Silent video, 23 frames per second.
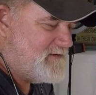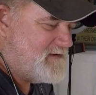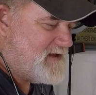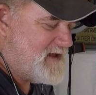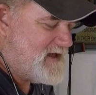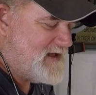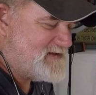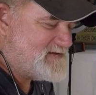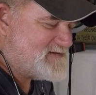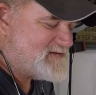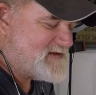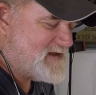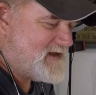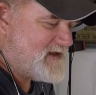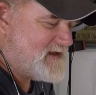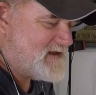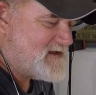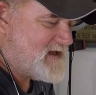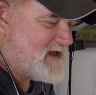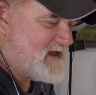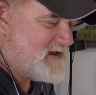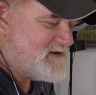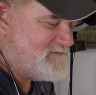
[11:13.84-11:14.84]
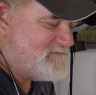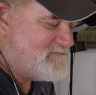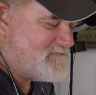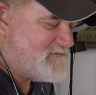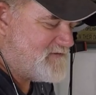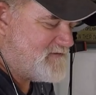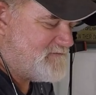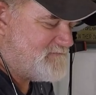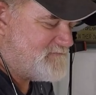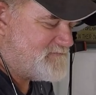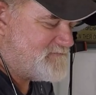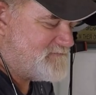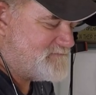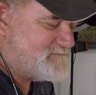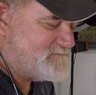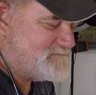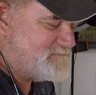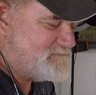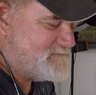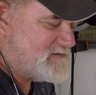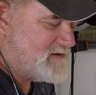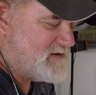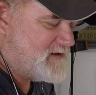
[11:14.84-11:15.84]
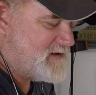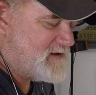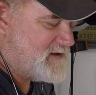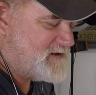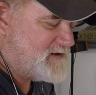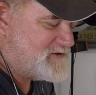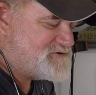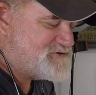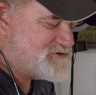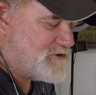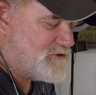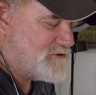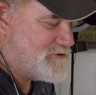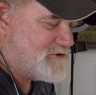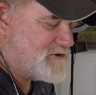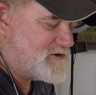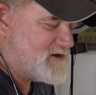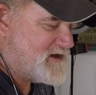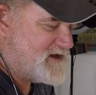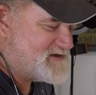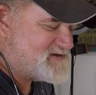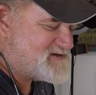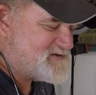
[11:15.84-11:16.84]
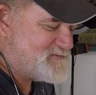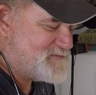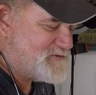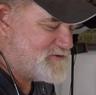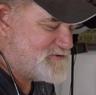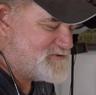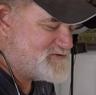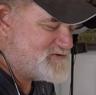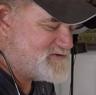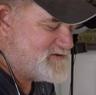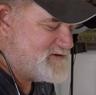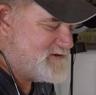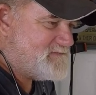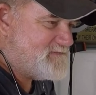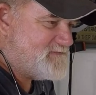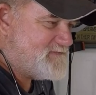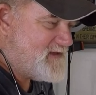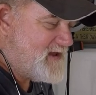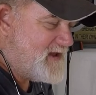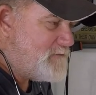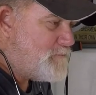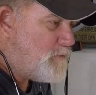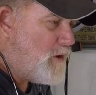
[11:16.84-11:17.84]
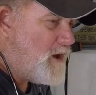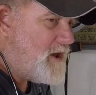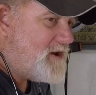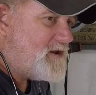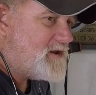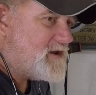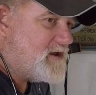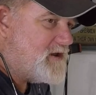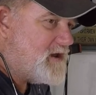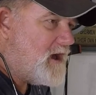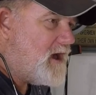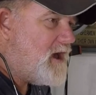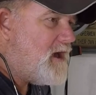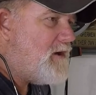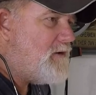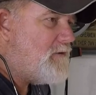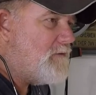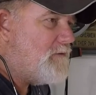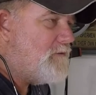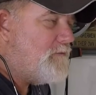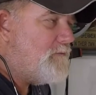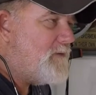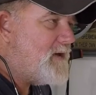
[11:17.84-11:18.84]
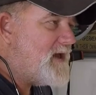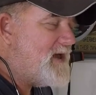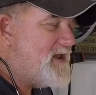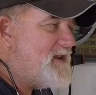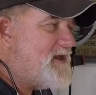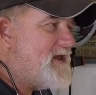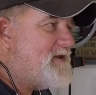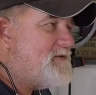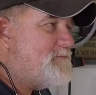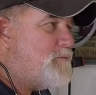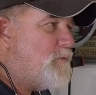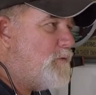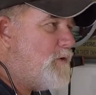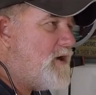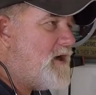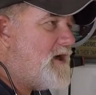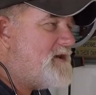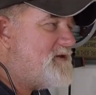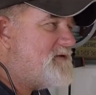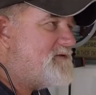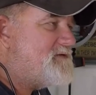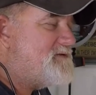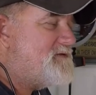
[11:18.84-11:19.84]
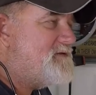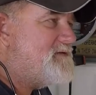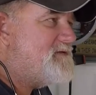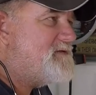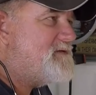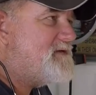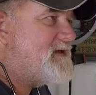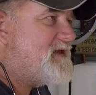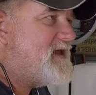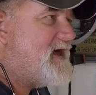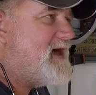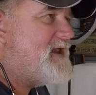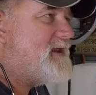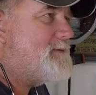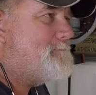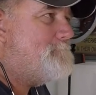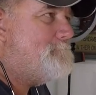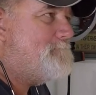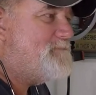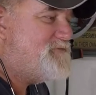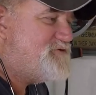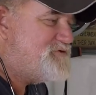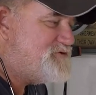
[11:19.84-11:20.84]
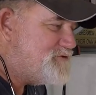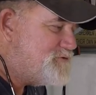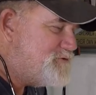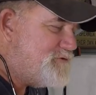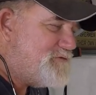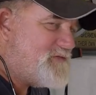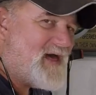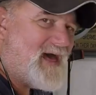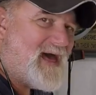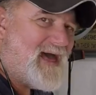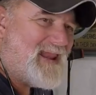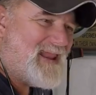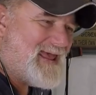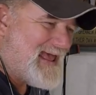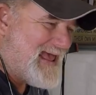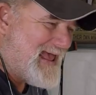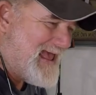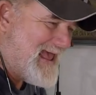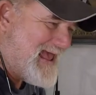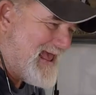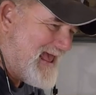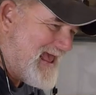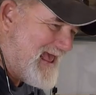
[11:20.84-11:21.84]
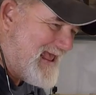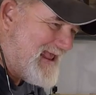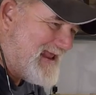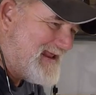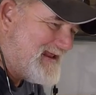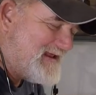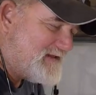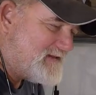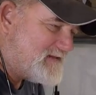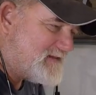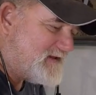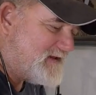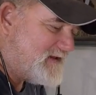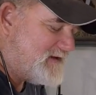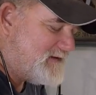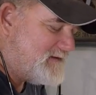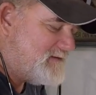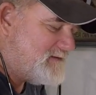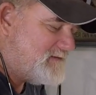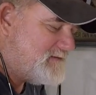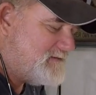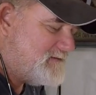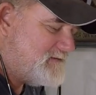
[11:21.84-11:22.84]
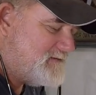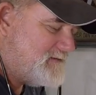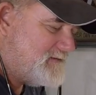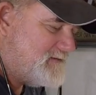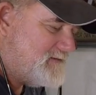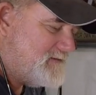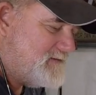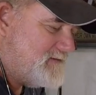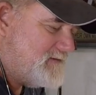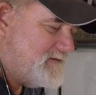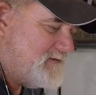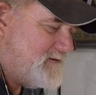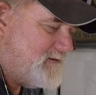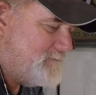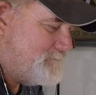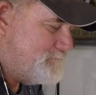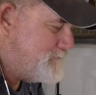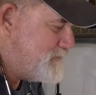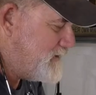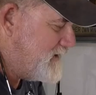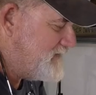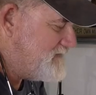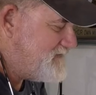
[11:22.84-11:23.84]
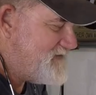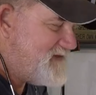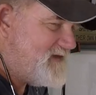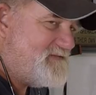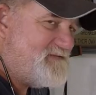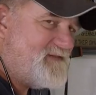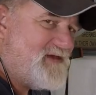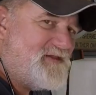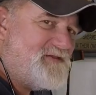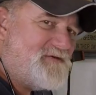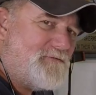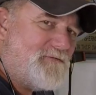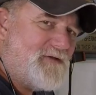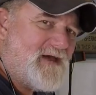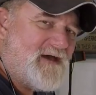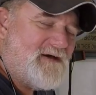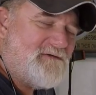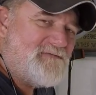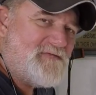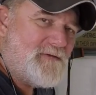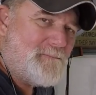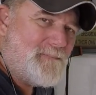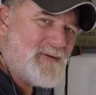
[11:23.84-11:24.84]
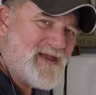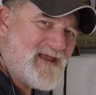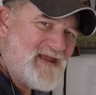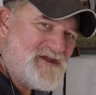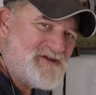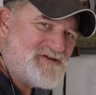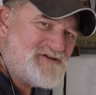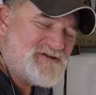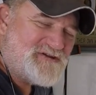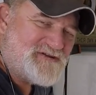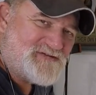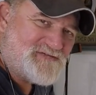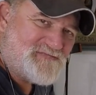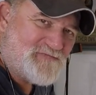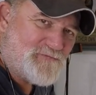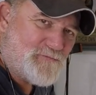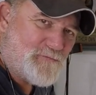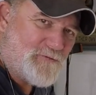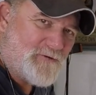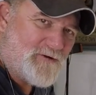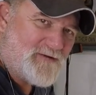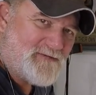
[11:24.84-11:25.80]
I'd say, kind of charter customers. They want to go and they want to kind of do that angling, but then they don't have the patience for it.